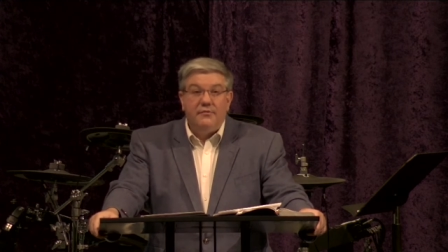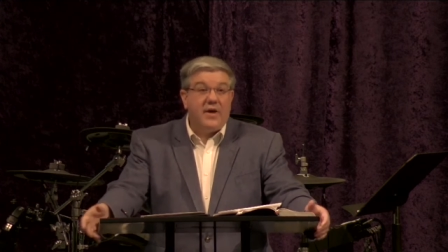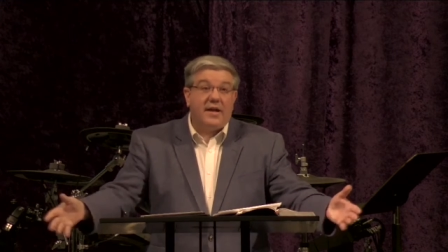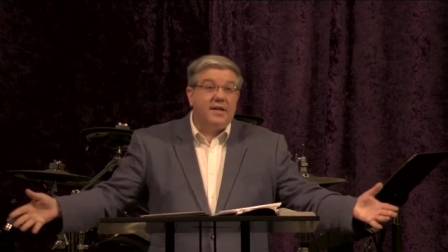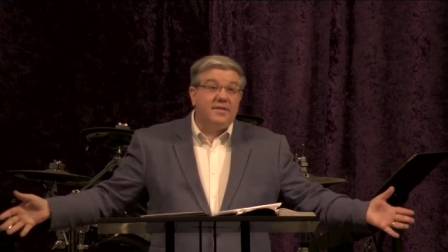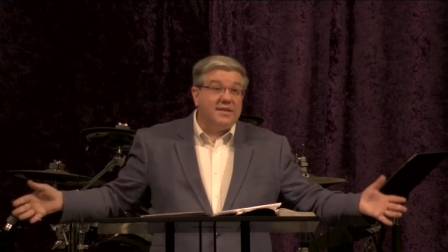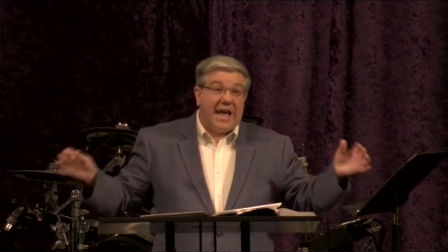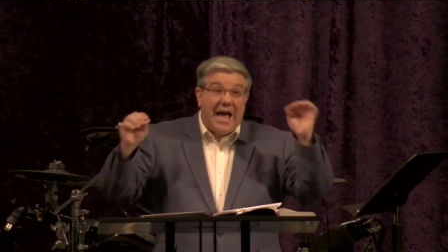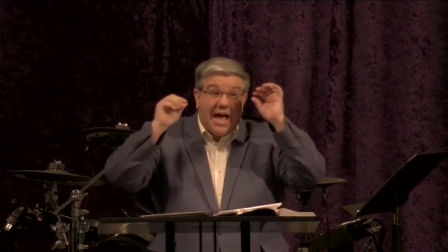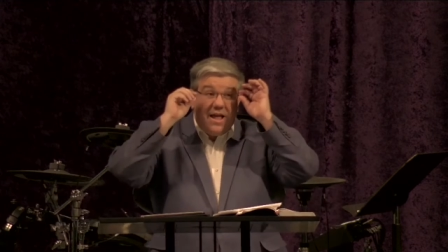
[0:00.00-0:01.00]
In fact, he says,
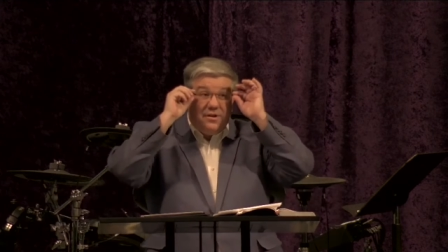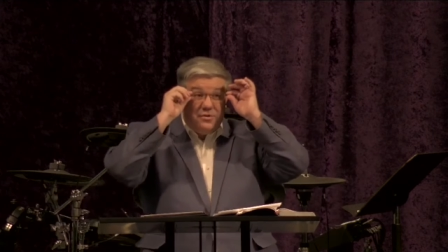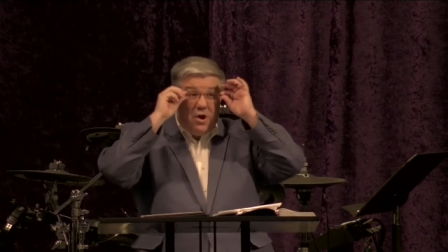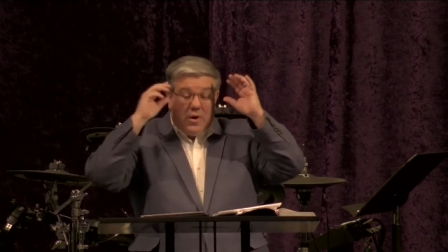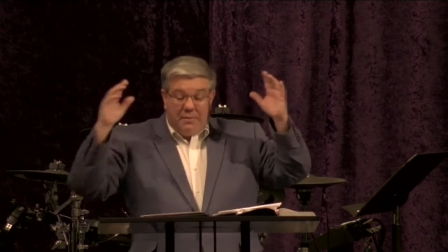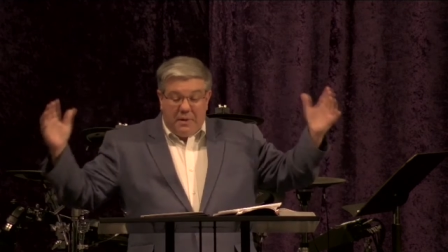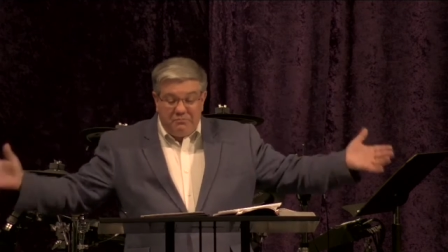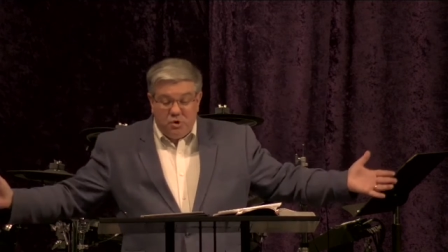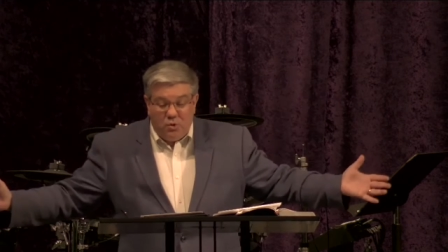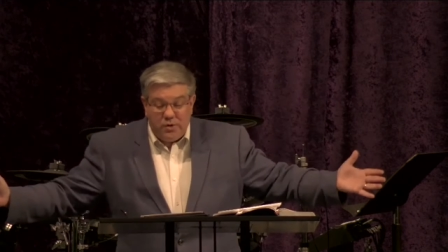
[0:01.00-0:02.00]
I don't know,
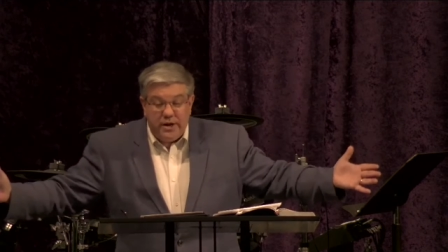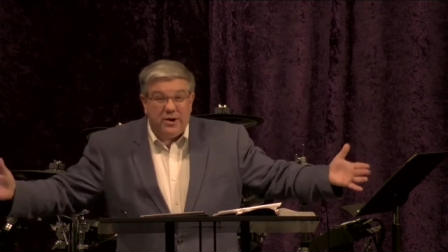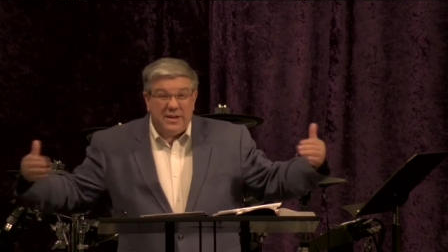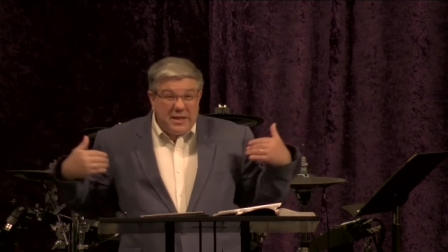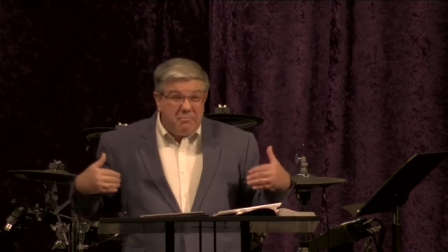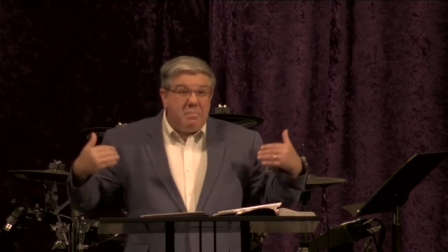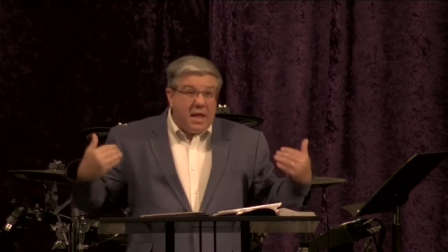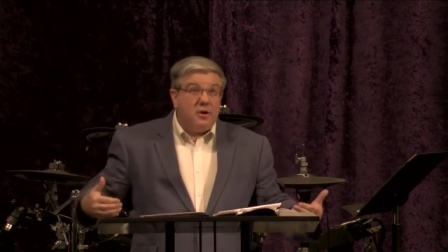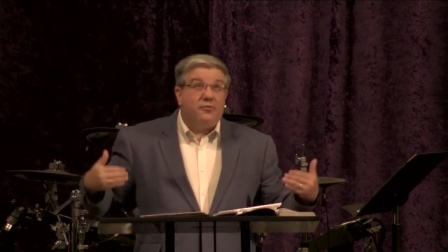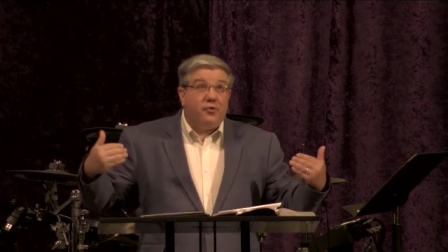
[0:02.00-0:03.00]
I'm torn here. Is it
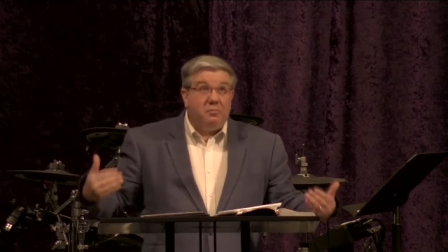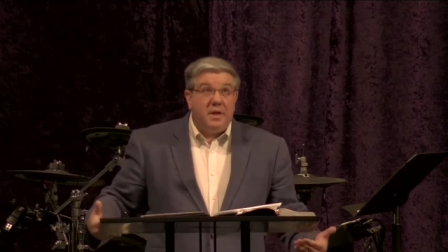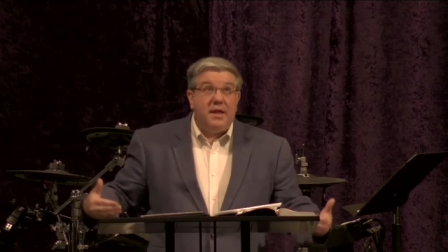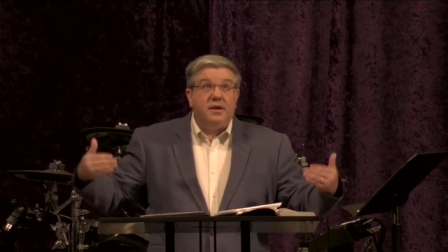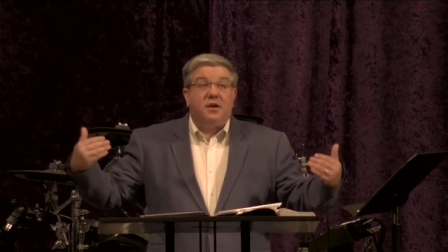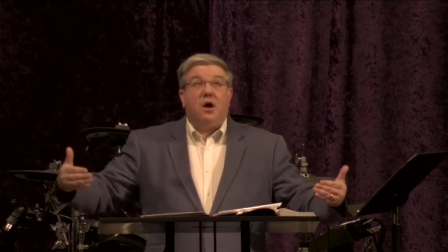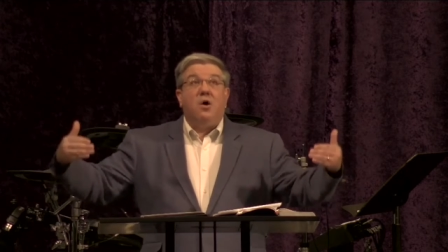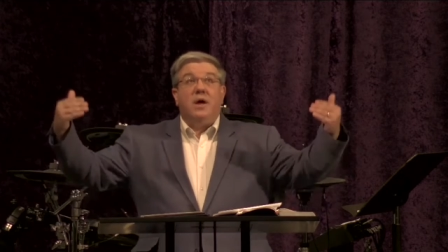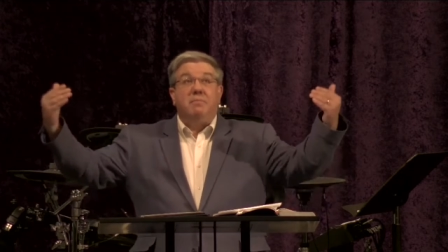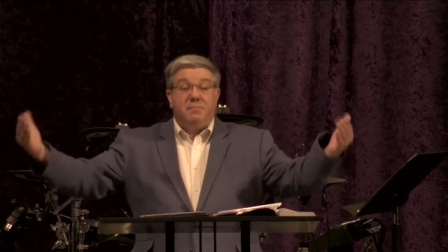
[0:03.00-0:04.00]
better for me to
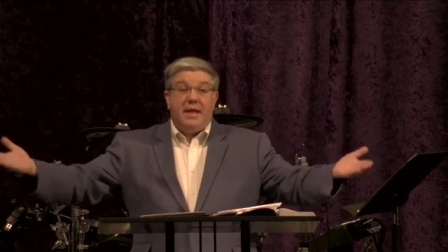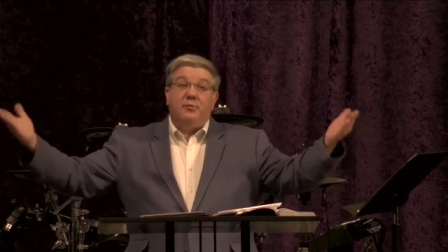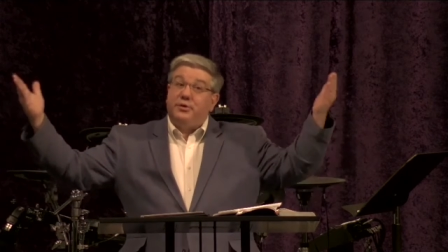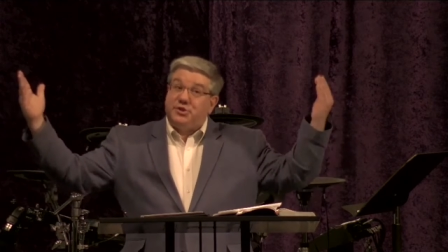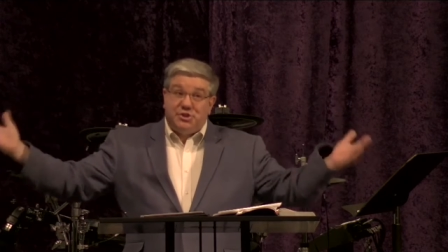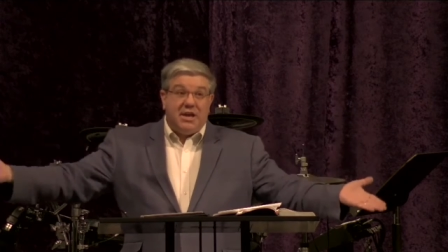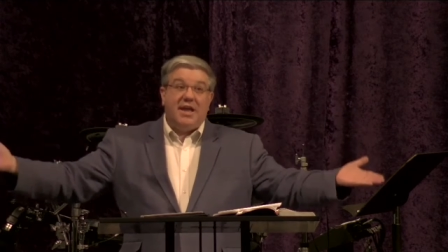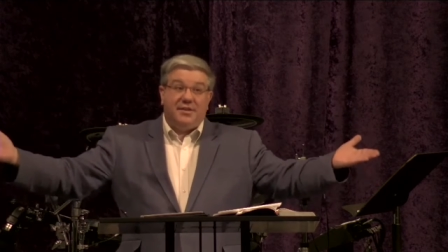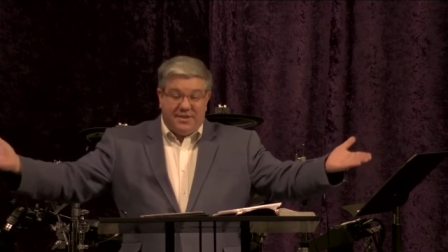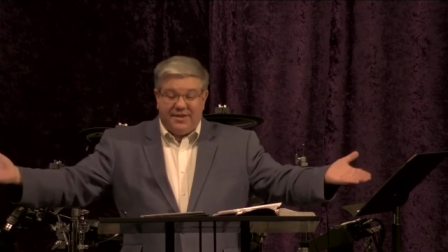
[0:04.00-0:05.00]
go and be with
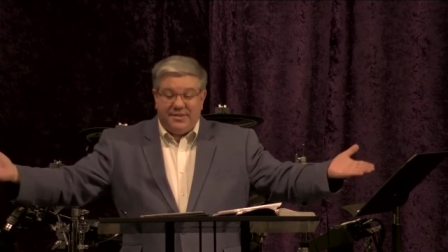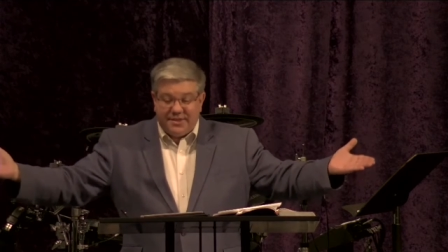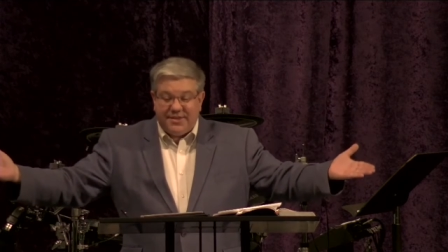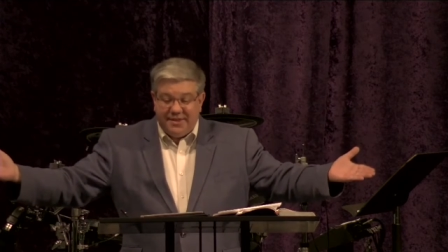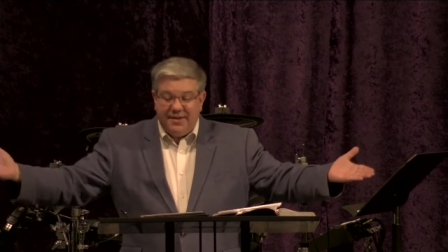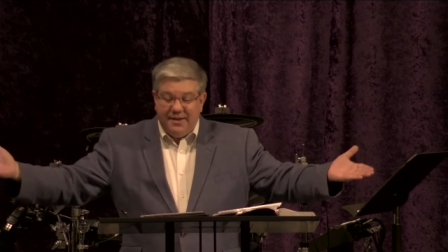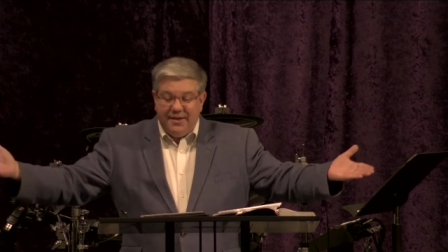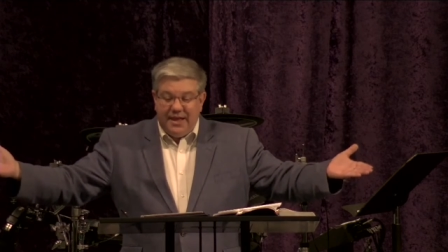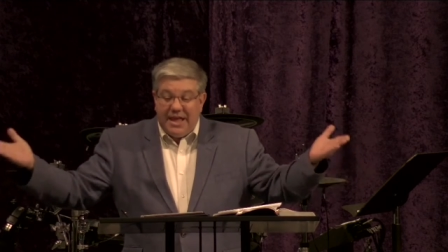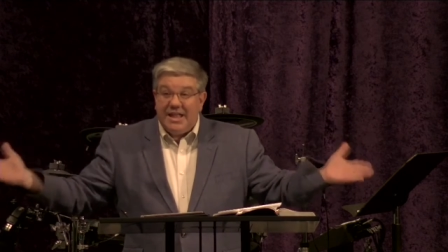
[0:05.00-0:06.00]
Jesus
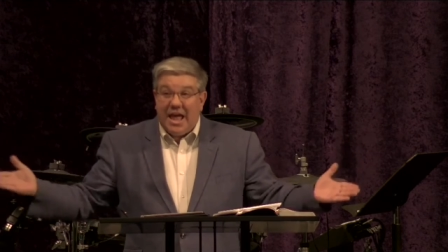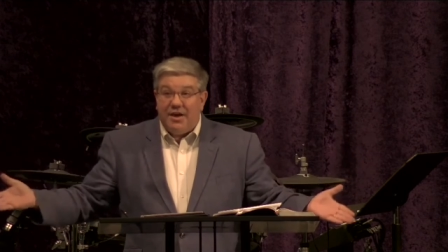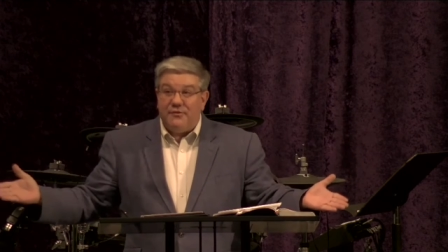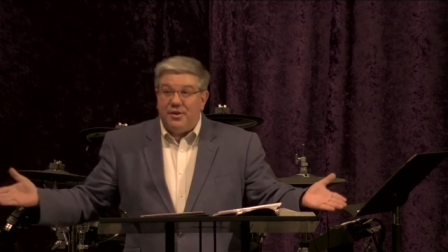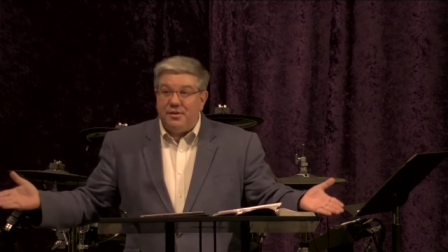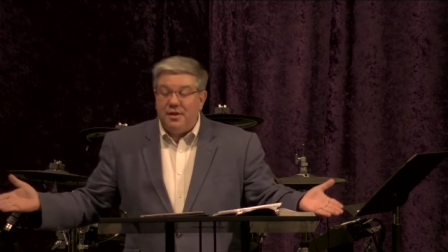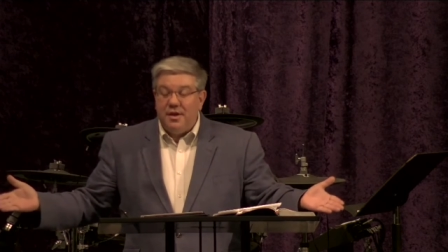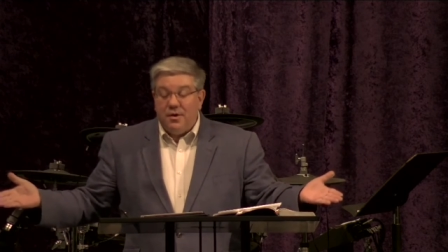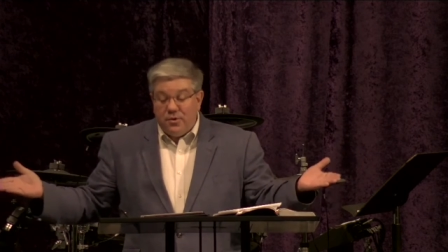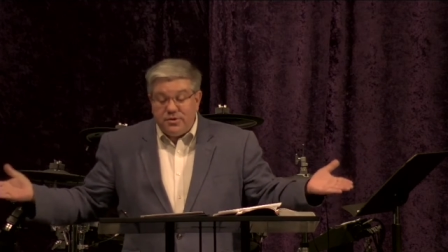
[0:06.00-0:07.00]
in heaven,
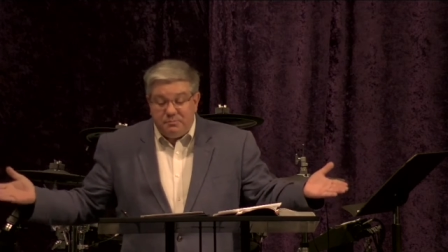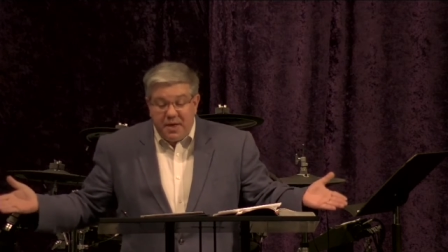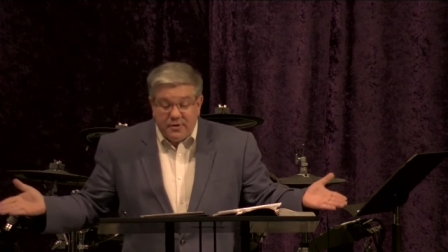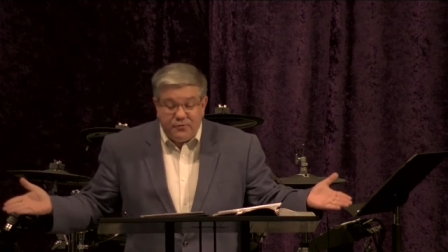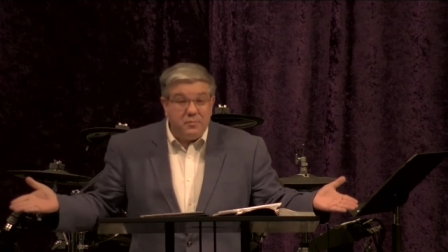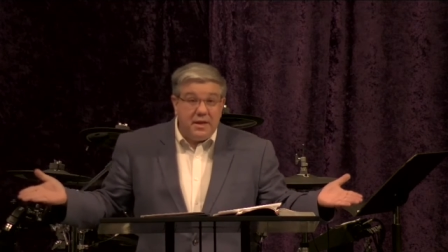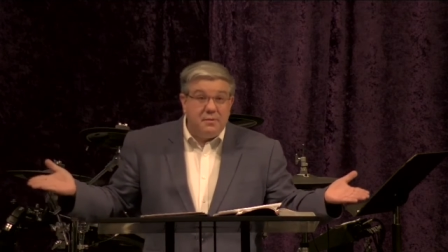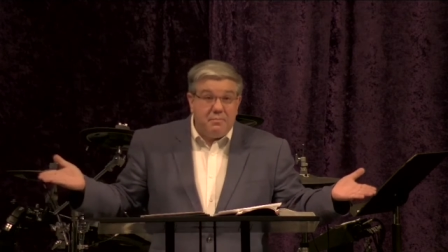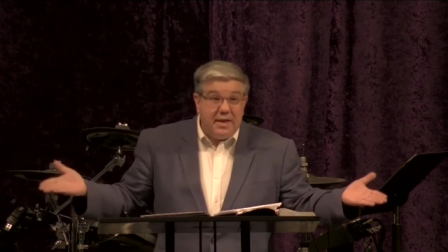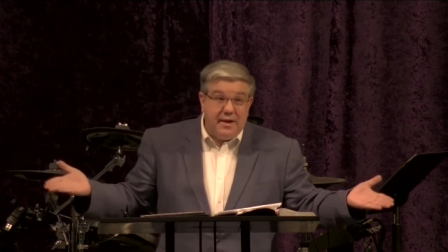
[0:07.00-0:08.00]
or is it better for me
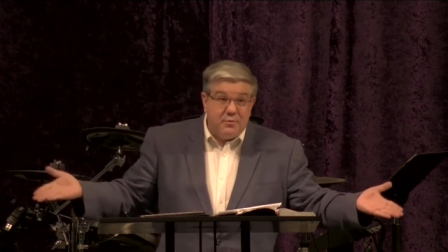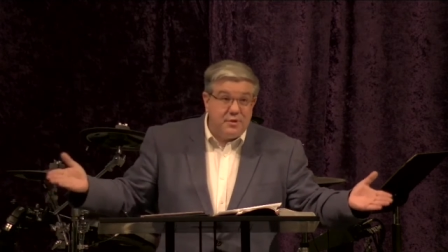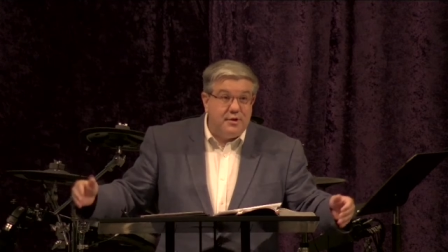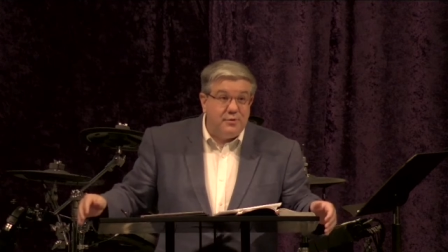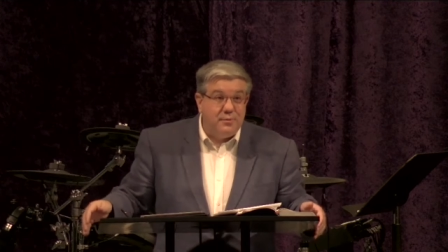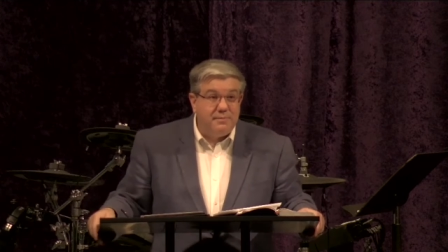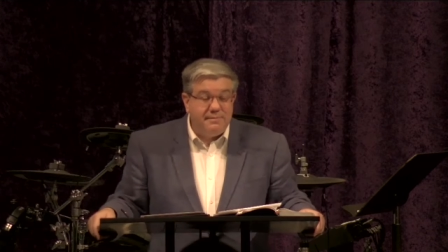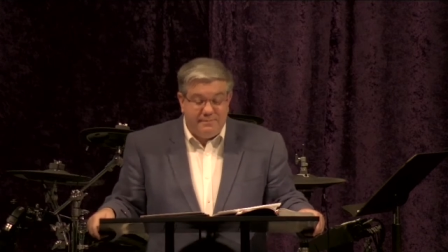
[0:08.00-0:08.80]
to be here with you?